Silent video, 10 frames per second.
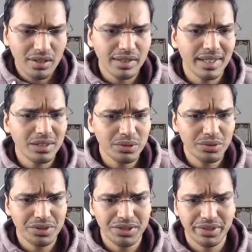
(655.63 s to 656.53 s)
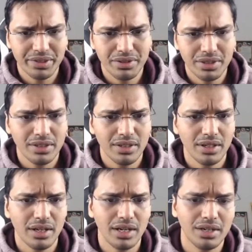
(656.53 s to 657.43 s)
king to c7,
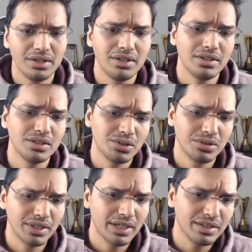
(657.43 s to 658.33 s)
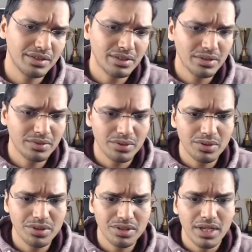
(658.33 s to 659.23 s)
and short castle. Of
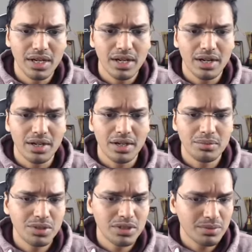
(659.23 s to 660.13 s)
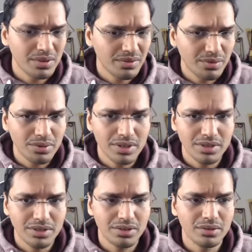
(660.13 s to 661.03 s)
course, bishop f4
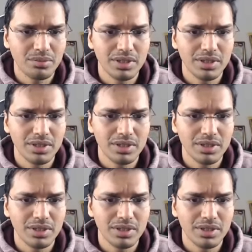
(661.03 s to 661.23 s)
does not